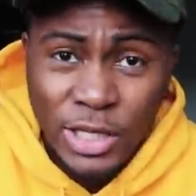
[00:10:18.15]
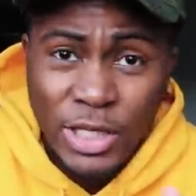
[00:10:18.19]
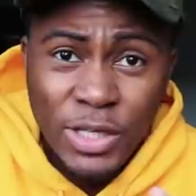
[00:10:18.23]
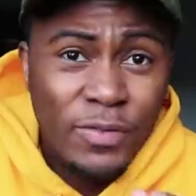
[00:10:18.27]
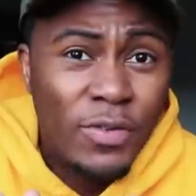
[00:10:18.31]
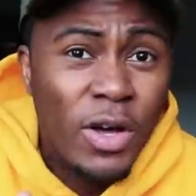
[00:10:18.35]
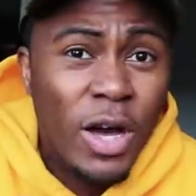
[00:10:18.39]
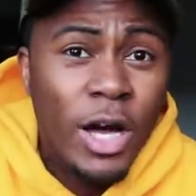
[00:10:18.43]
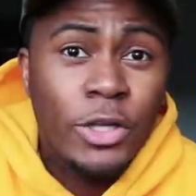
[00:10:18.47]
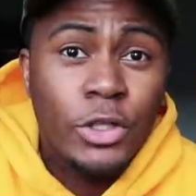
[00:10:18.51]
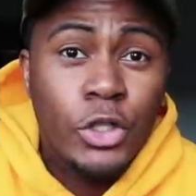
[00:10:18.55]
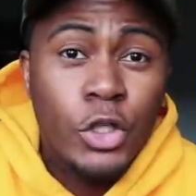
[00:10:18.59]

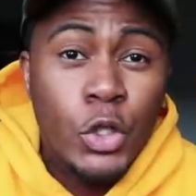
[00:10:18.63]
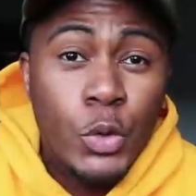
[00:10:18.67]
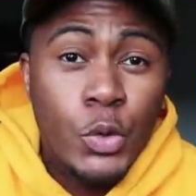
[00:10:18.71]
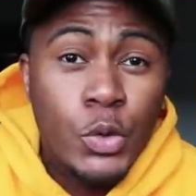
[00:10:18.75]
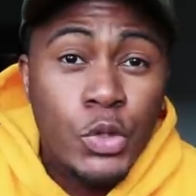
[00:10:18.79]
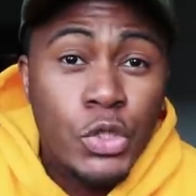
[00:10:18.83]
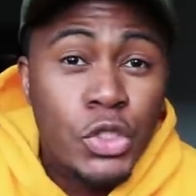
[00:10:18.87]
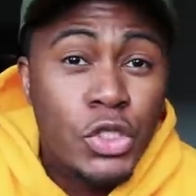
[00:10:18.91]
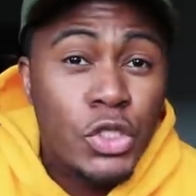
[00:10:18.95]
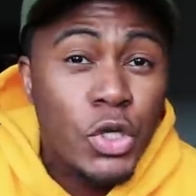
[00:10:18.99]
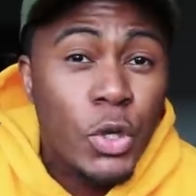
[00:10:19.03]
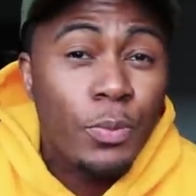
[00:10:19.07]
You've gotta do
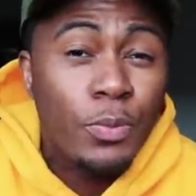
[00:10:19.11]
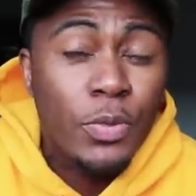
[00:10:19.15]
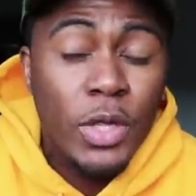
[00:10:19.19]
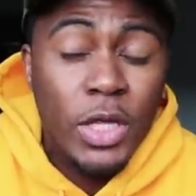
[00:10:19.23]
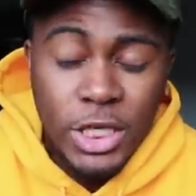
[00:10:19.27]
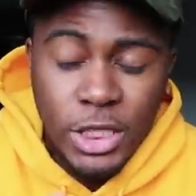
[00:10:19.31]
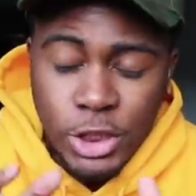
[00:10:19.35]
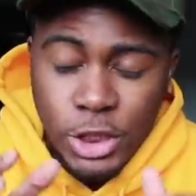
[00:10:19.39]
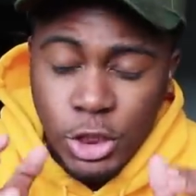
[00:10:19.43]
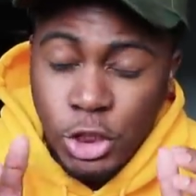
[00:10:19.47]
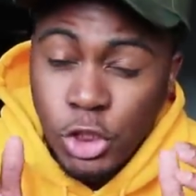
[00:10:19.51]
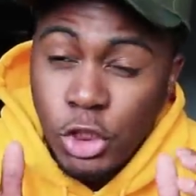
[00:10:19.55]

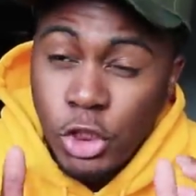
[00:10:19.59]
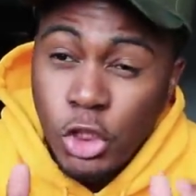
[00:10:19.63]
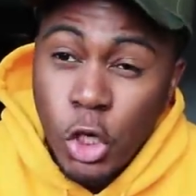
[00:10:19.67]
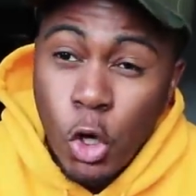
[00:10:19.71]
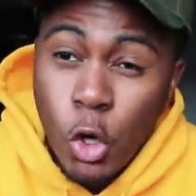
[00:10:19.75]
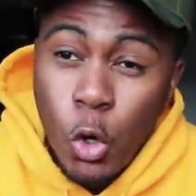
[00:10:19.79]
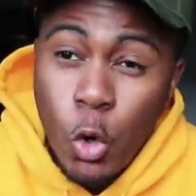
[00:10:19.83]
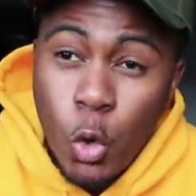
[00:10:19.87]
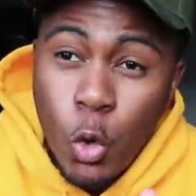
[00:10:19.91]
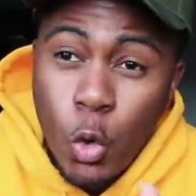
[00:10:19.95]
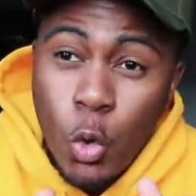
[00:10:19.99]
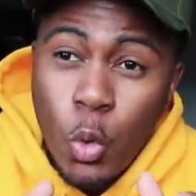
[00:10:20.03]
something
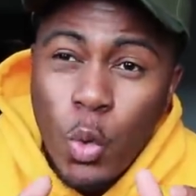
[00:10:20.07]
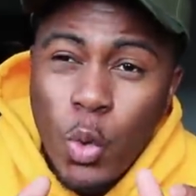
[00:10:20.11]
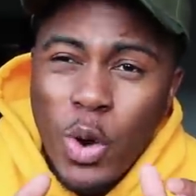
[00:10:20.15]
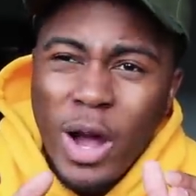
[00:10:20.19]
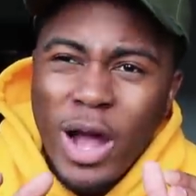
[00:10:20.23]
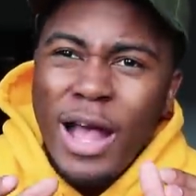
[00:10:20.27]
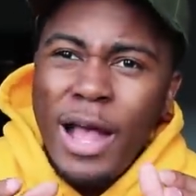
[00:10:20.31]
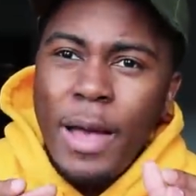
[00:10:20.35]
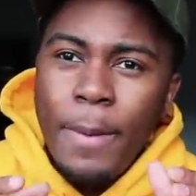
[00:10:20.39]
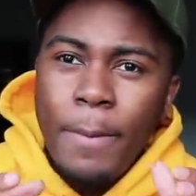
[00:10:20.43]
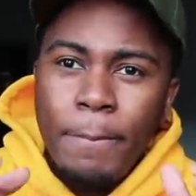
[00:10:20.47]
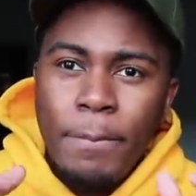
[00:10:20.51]

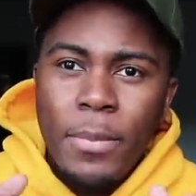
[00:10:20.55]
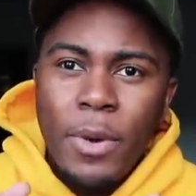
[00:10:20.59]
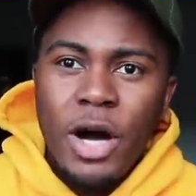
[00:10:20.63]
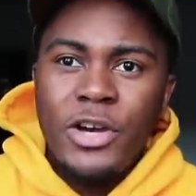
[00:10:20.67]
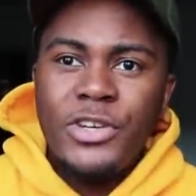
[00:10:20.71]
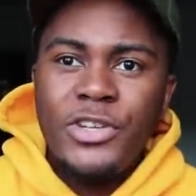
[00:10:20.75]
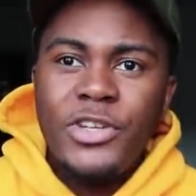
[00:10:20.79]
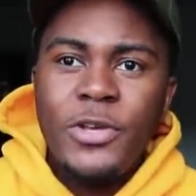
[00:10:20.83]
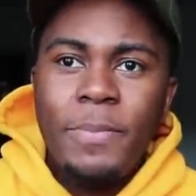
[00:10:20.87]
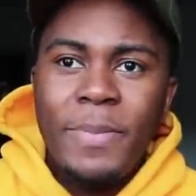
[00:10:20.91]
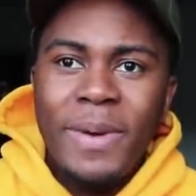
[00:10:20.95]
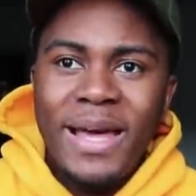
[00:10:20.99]
so
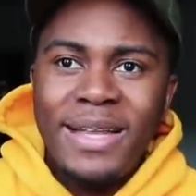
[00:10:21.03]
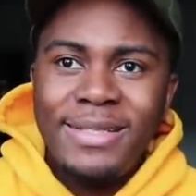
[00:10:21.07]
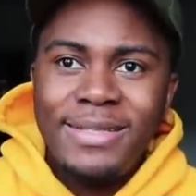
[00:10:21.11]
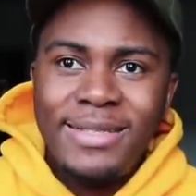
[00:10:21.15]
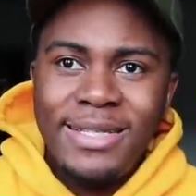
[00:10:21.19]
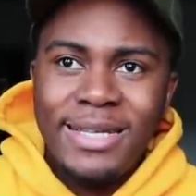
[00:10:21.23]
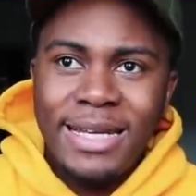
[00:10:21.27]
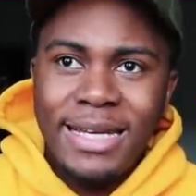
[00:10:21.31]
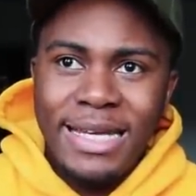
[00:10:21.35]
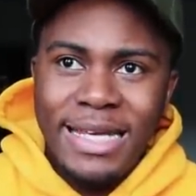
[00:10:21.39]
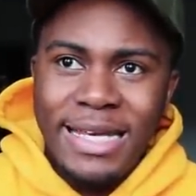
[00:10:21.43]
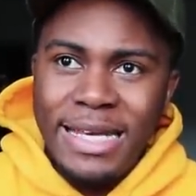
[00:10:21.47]

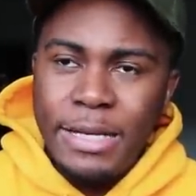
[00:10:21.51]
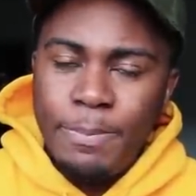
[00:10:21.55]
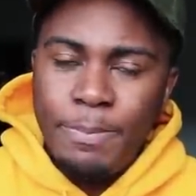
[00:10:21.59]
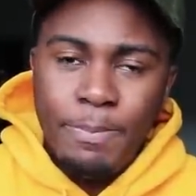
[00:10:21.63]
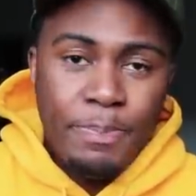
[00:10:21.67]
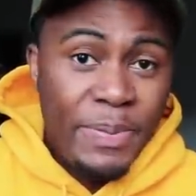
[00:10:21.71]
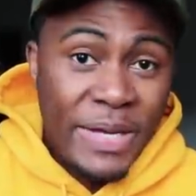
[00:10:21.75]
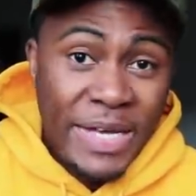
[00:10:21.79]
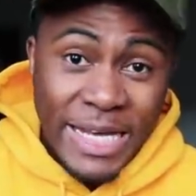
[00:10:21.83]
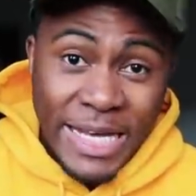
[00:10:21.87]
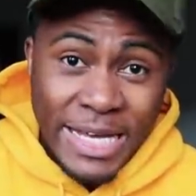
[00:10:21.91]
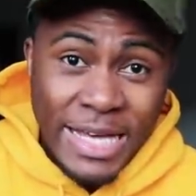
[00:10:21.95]
monumentally
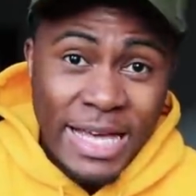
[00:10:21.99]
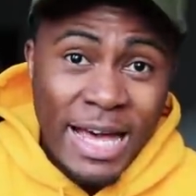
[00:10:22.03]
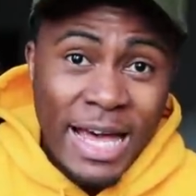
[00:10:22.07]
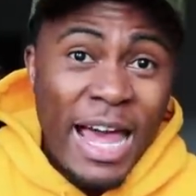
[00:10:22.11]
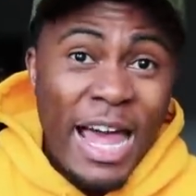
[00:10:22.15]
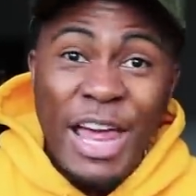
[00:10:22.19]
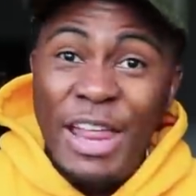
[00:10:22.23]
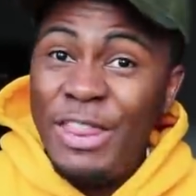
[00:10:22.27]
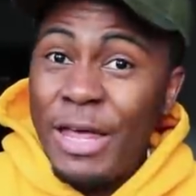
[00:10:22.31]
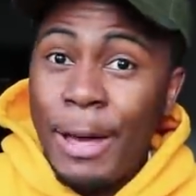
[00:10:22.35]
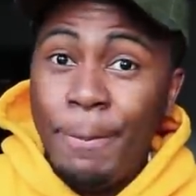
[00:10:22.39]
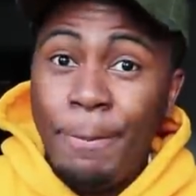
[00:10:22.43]
big
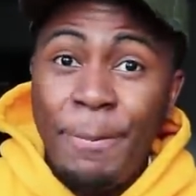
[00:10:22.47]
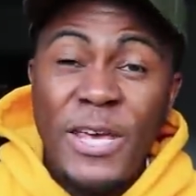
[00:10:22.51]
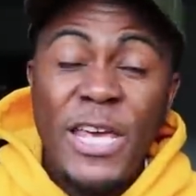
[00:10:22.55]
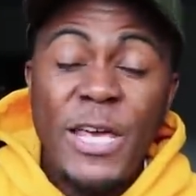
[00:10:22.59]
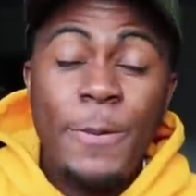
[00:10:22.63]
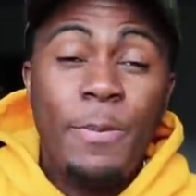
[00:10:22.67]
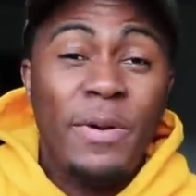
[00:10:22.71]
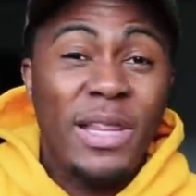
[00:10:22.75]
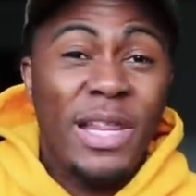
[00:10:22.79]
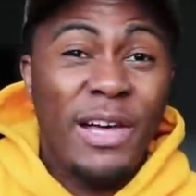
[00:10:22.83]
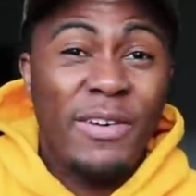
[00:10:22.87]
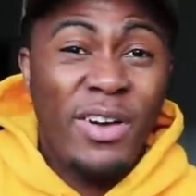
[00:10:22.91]
that
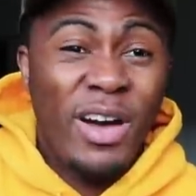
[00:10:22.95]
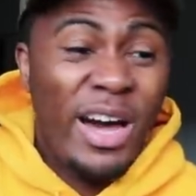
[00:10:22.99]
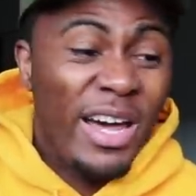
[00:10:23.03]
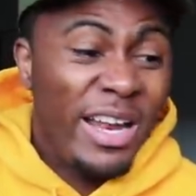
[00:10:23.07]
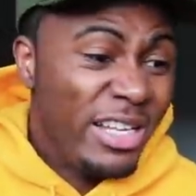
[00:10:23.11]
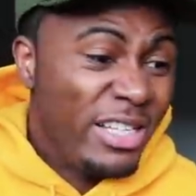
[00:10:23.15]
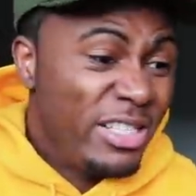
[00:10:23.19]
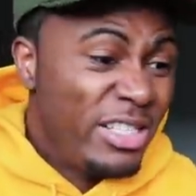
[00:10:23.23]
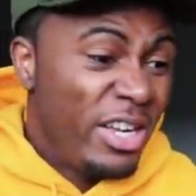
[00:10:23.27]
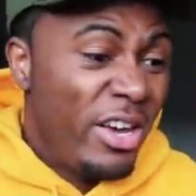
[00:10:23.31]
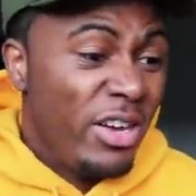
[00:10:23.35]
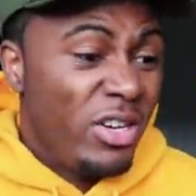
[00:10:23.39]
people that have
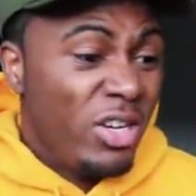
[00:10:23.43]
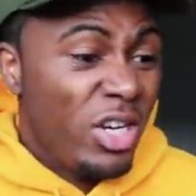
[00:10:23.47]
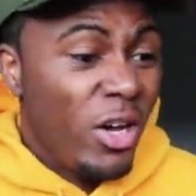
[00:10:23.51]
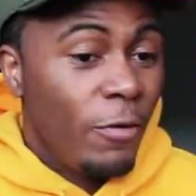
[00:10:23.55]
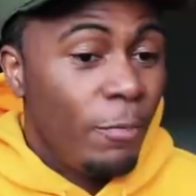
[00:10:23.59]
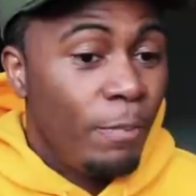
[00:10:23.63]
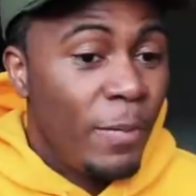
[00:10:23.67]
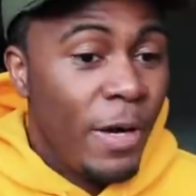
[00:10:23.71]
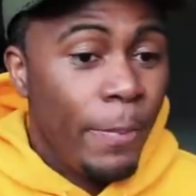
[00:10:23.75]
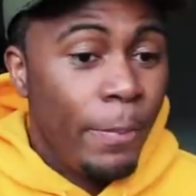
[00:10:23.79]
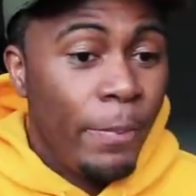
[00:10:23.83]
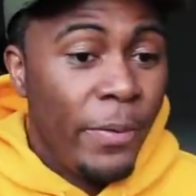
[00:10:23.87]
kind of turned
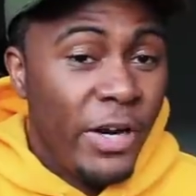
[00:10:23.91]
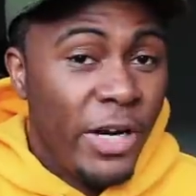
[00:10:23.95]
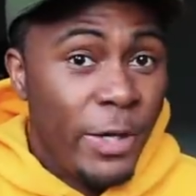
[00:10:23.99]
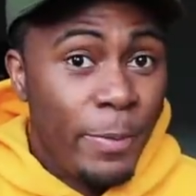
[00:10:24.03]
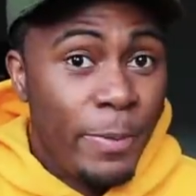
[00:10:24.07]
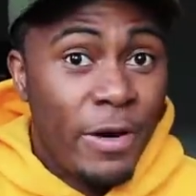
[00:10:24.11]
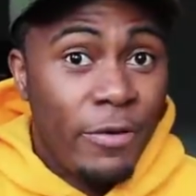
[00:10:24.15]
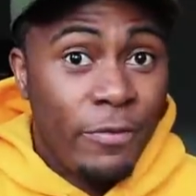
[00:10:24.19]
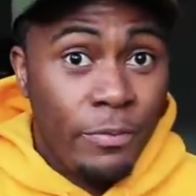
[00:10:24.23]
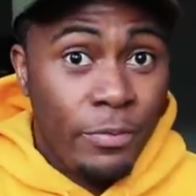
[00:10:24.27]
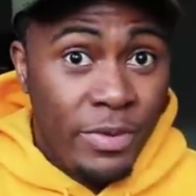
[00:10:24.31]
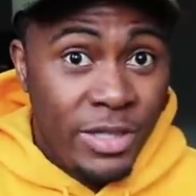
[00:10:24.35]
off by
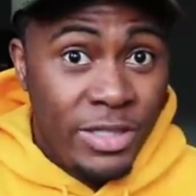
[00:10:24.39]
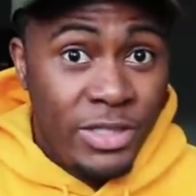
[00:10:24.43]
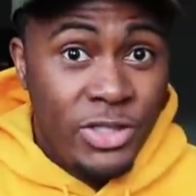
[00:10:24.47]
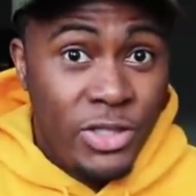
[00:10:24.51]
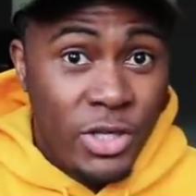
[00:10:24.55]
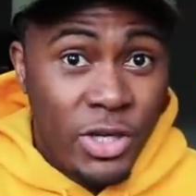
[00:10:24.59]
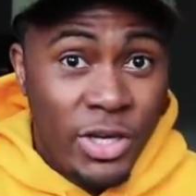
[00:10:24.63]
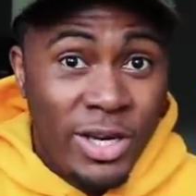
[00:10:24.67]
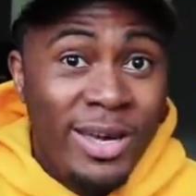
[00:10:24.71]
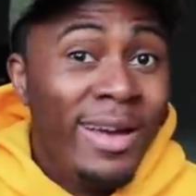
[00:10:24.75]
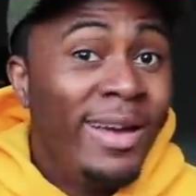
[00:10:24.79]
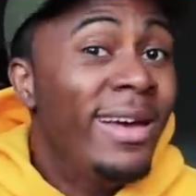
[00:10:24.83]
Bodypower from this
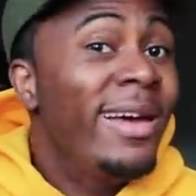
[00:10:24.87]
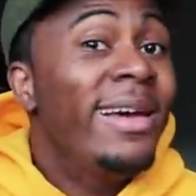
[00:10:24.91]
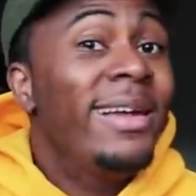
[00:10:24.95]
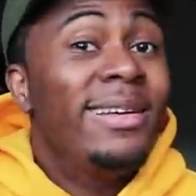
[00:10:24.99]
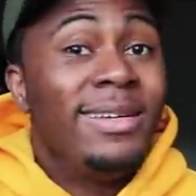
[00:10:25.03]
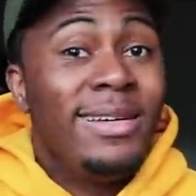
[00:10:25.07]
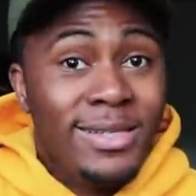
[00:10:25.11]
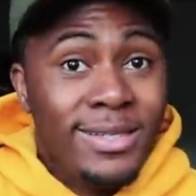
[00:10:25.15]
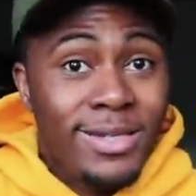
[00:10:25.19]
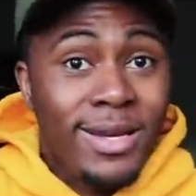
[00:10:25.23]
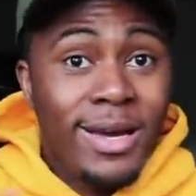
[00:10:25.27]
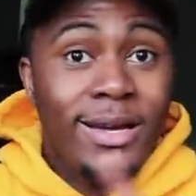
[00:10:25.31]
year
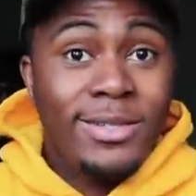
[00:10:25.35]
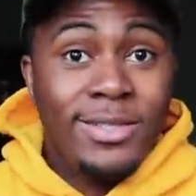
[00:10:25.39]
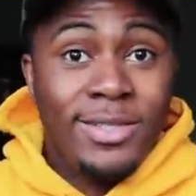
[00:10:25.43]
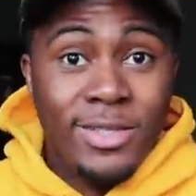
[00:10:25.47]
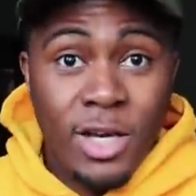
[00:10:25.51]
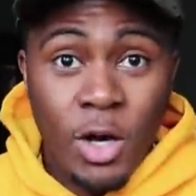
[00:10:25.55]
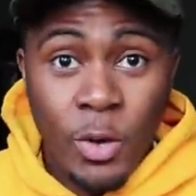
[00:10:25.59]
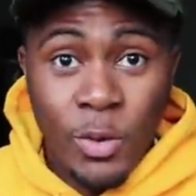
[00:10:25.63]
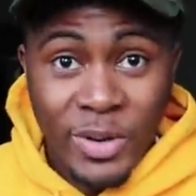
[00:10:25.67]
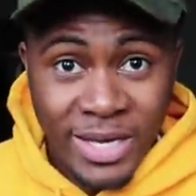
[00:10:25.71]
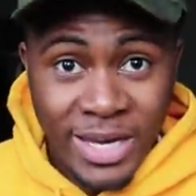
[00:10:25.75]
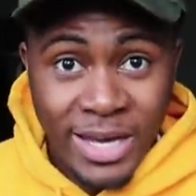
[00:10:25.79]
decide to
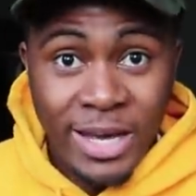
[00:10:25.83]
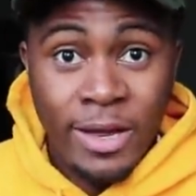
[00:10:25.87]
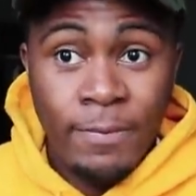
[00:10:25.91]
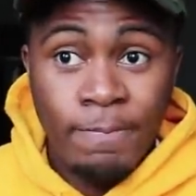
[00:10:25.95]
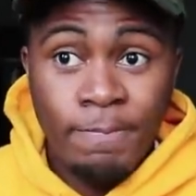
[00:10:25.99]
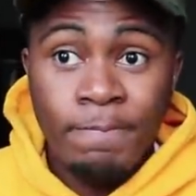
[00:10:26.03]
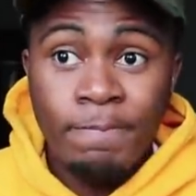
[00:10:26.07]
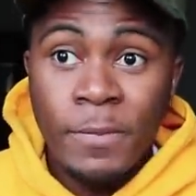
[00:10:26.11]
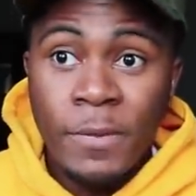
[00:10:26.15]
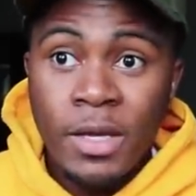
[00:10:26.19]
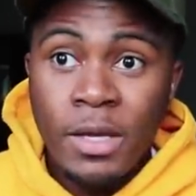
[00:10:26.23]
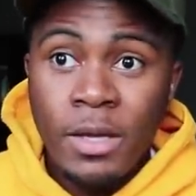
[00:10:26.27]
go
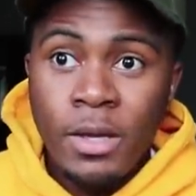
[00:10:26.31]
again.